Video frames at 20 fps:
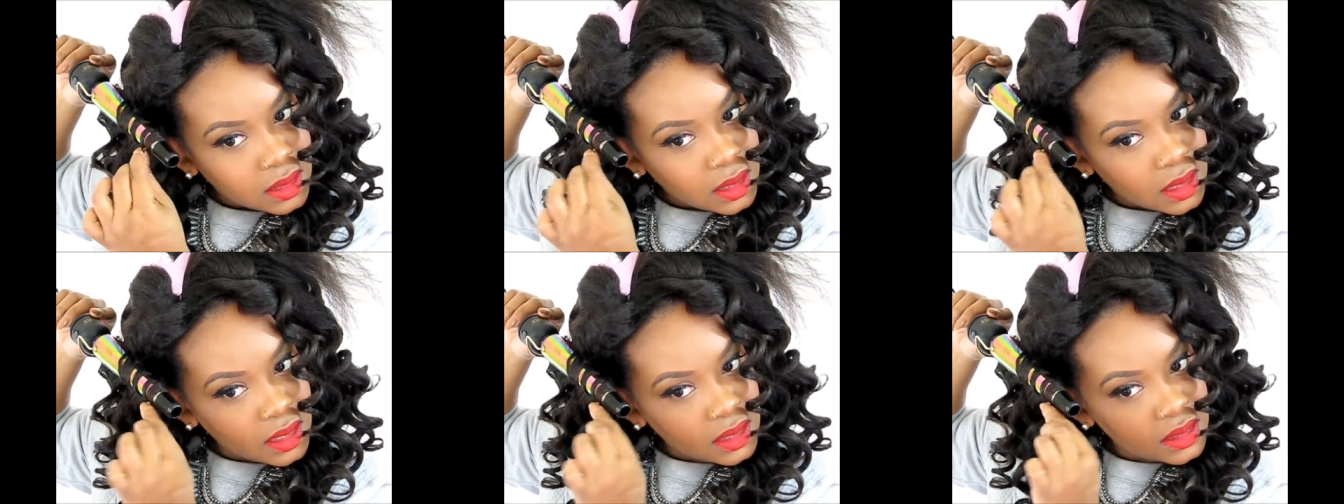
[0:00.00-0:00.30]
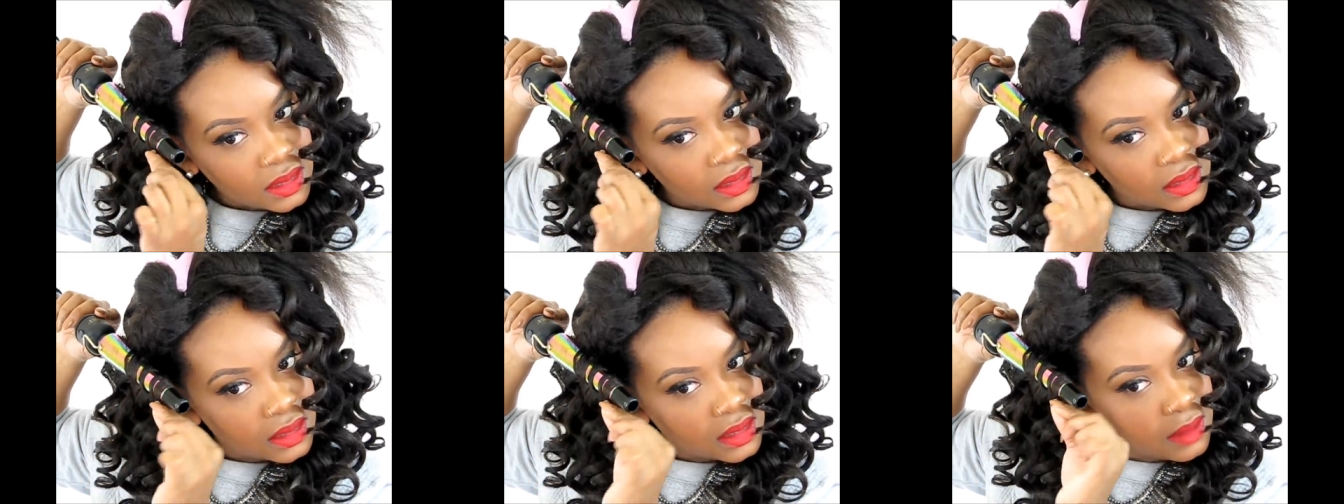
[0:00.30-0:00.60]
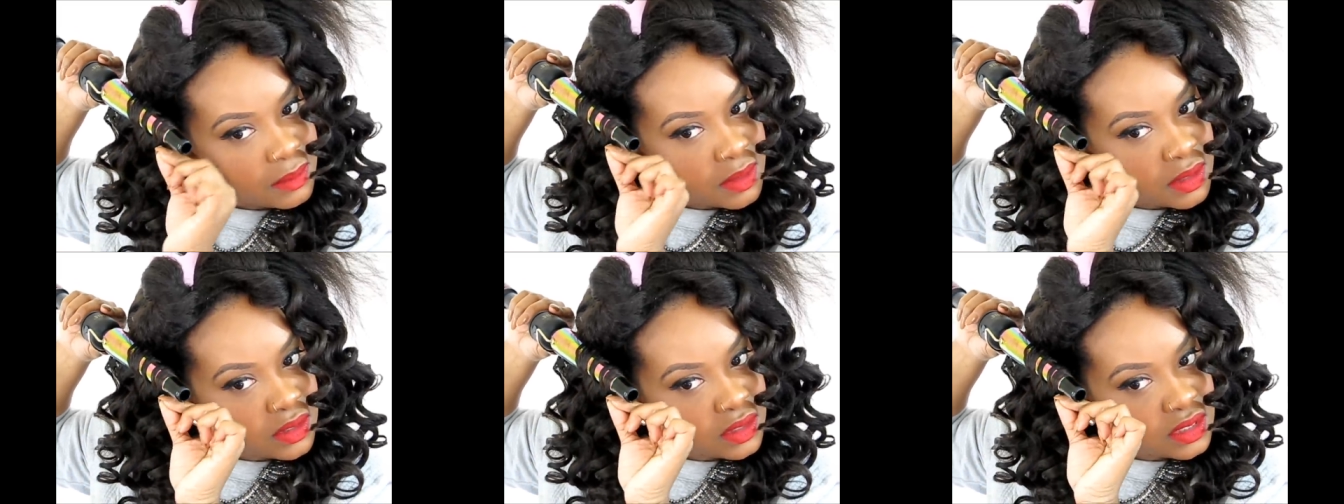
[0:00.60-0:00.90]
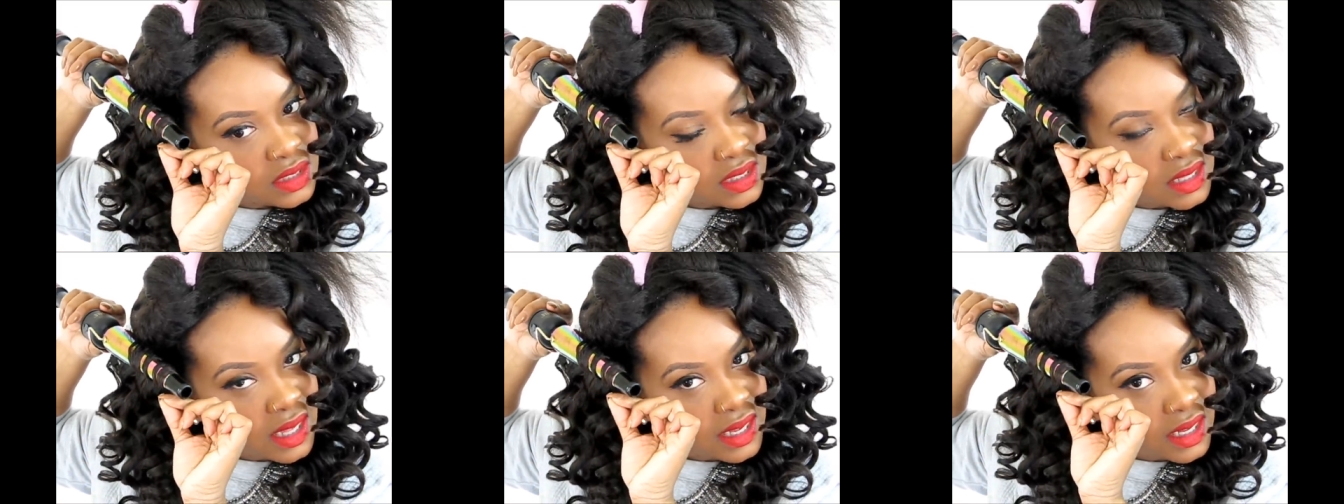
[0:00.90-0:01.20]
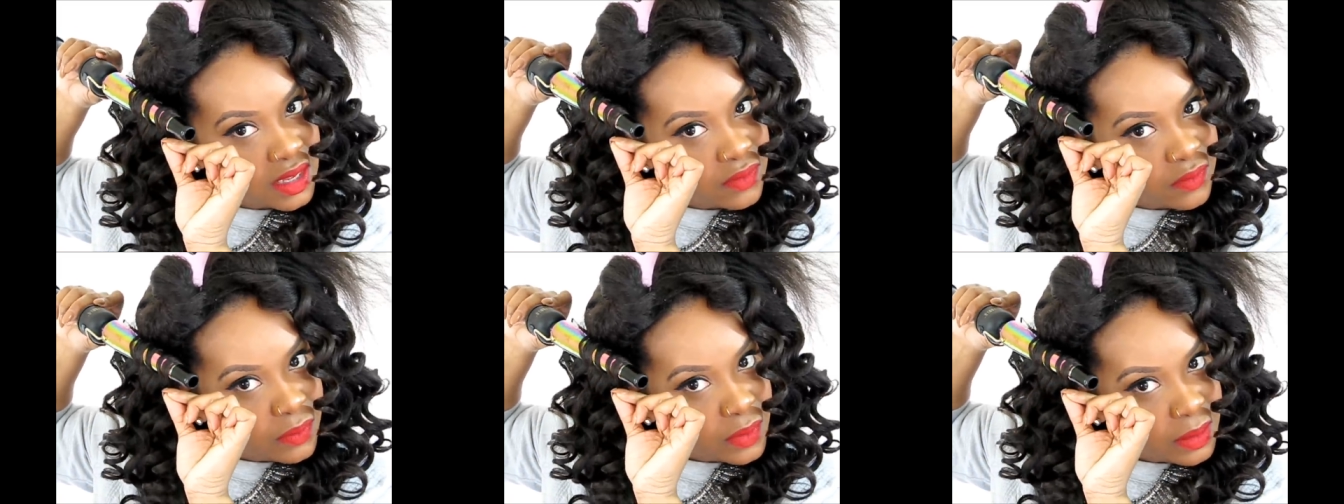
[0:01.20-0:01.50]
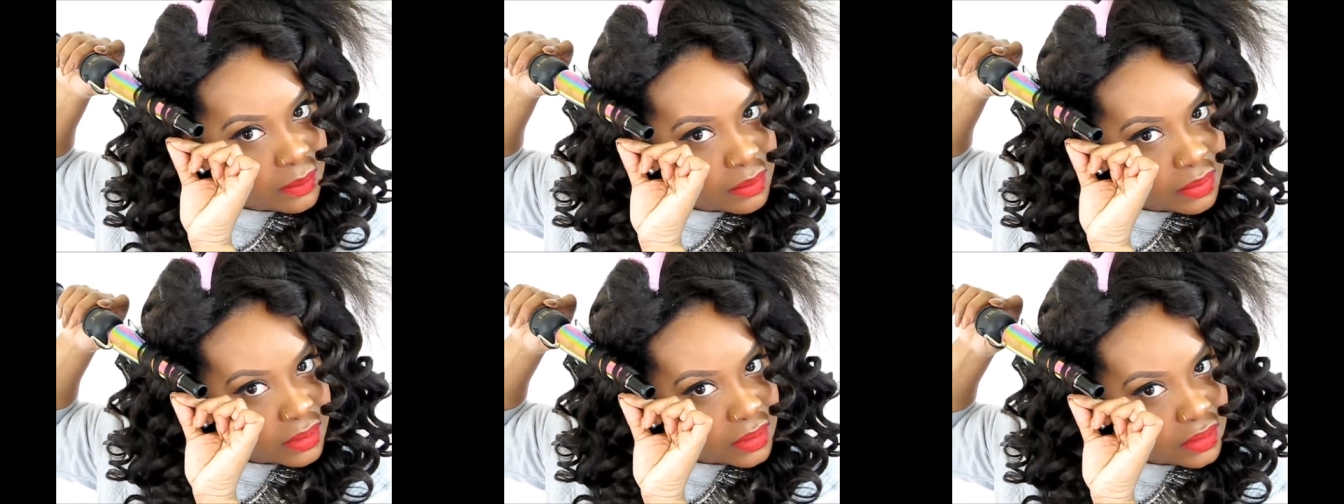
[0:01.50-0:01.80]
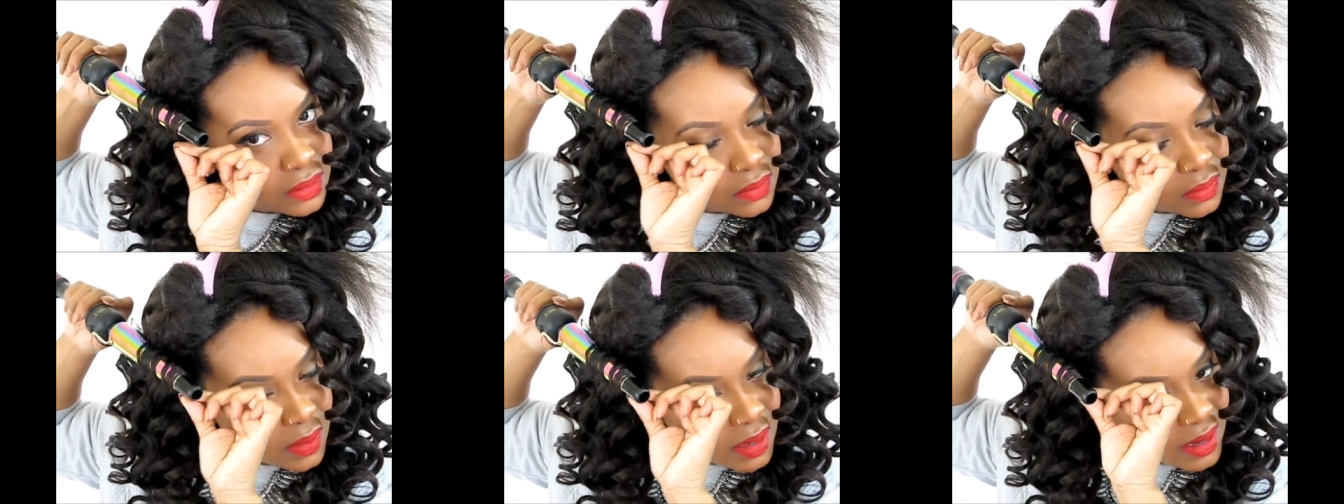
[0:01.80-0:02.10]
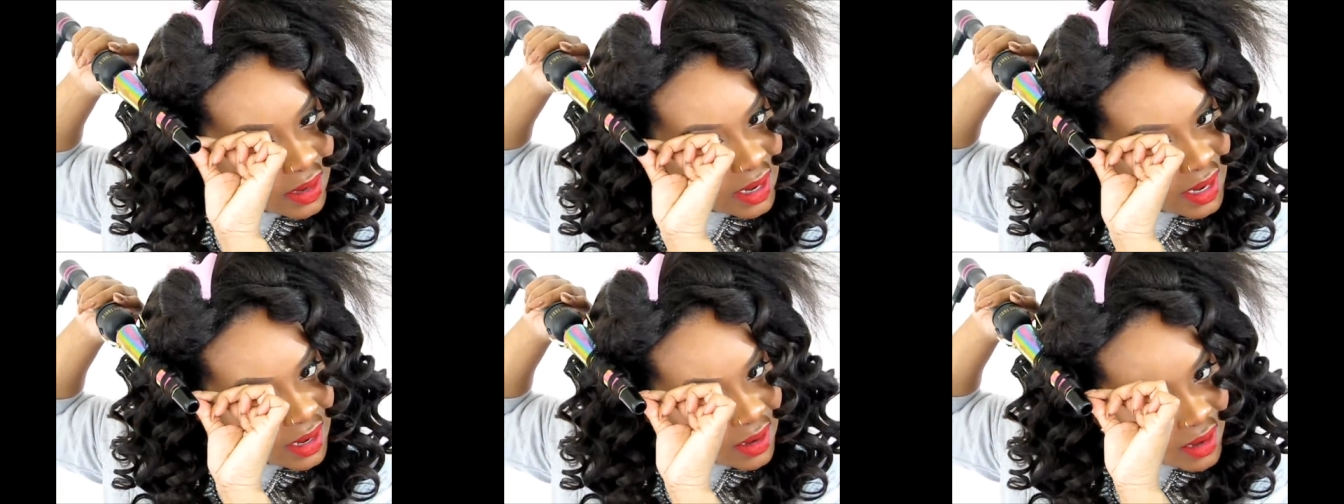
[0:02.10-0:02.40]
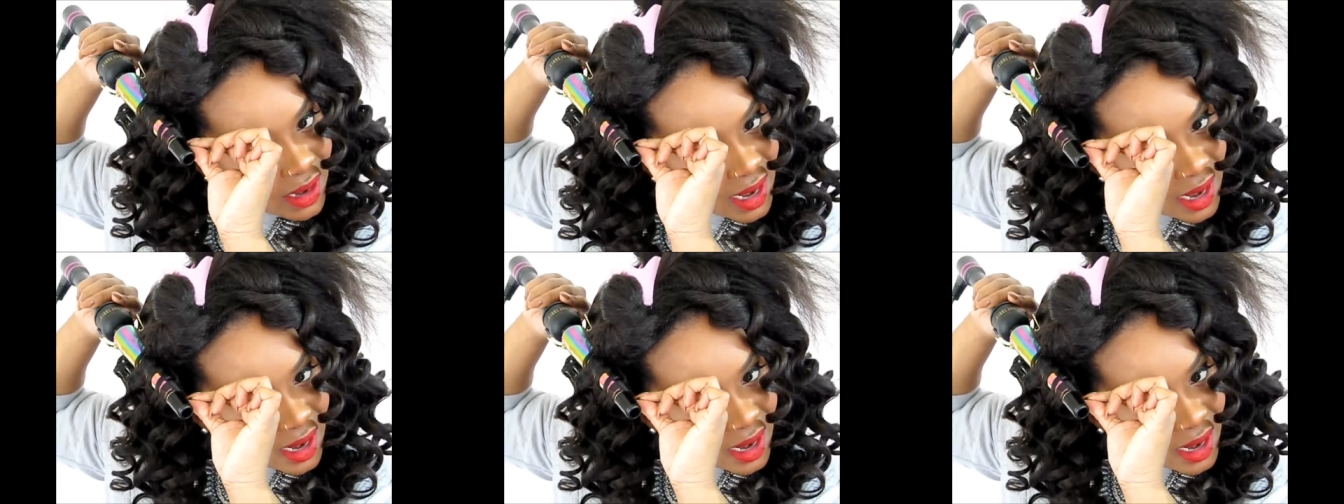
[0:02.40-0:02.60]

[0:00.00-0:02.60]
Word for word: it's similar to like if we blew our hair